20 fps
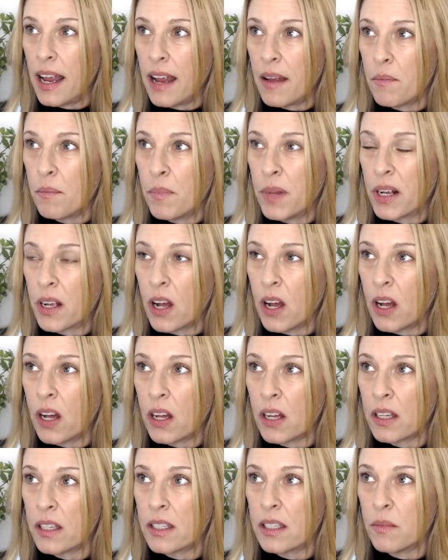
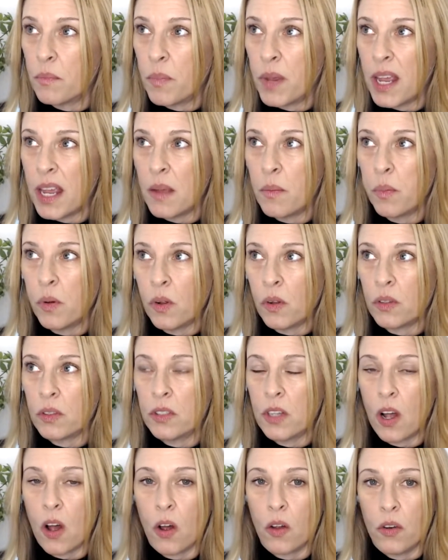because people
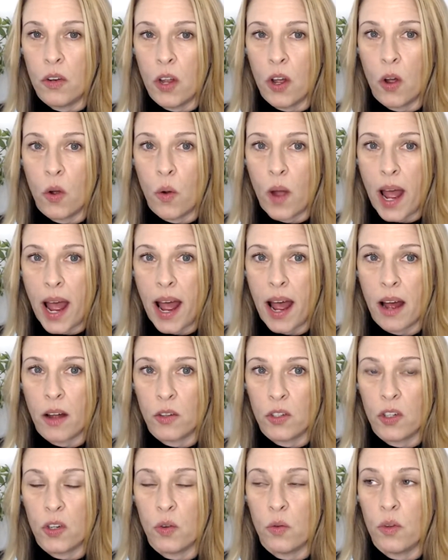don't know how
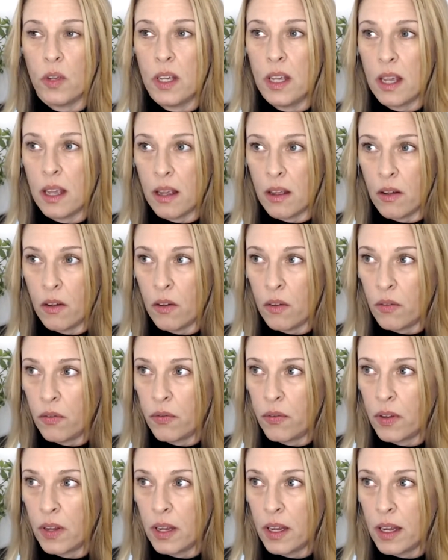to give
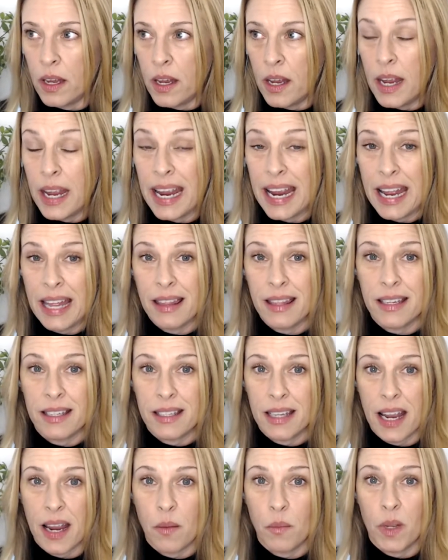in the
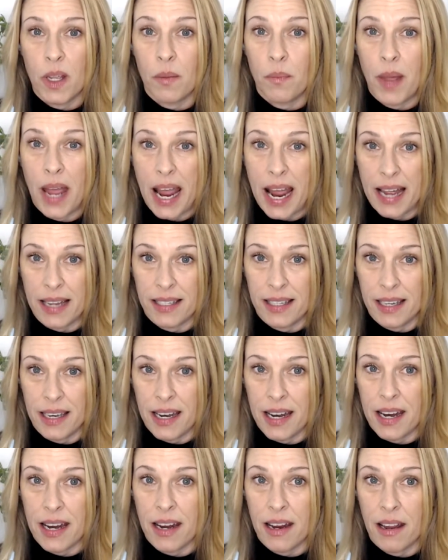same
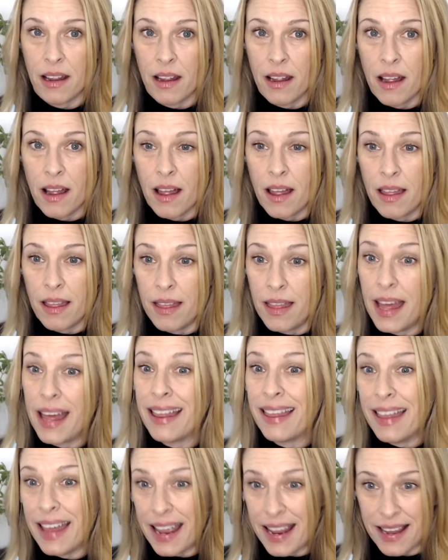capacity that
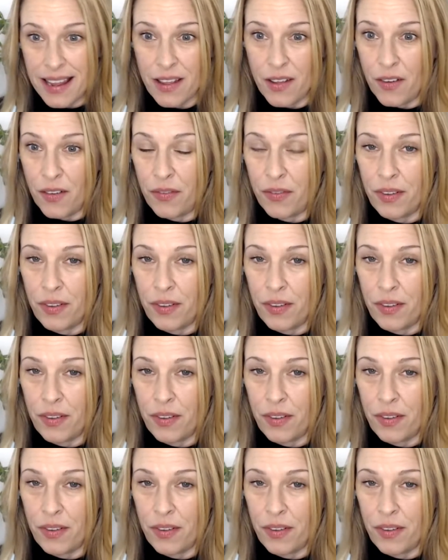they give.